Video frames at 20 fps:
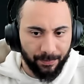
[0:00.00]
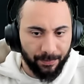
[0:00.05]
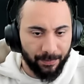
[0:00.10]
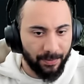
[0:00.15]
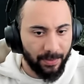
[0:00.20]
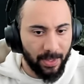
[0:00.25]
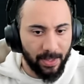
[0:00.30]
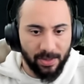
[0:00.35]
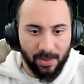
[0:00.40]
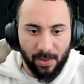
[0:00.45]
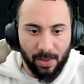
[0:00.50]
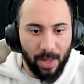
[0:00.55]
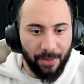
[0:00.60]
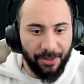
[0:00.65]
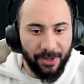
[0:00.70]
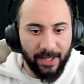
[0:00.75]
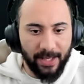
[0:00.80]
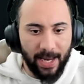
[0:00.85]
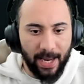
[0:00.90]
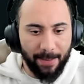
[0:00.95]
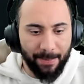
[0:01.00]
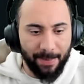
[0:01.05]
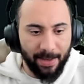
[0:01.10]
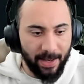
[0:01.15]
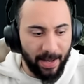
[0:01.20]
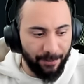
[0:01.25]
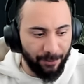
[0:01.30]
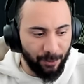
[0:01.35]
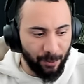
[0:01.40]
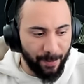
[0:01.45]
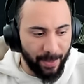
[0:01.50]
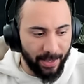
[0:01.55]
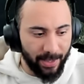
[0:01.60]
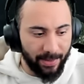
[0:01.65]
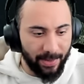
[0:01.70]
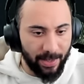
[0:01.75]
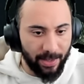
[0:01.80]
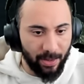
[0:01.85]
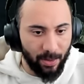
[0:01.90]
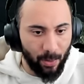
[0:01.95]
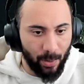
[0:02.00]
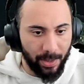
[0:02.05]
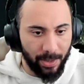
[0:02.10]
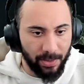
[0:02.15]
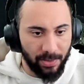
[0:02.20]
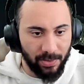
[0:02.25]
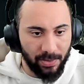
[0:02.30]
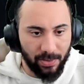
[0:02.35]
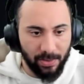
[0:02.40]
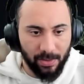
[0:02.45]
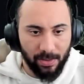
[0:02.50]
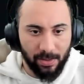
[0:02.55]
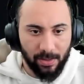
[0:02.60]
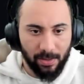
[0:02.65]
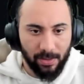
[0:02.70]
Okay, so nothing came in after making that noise.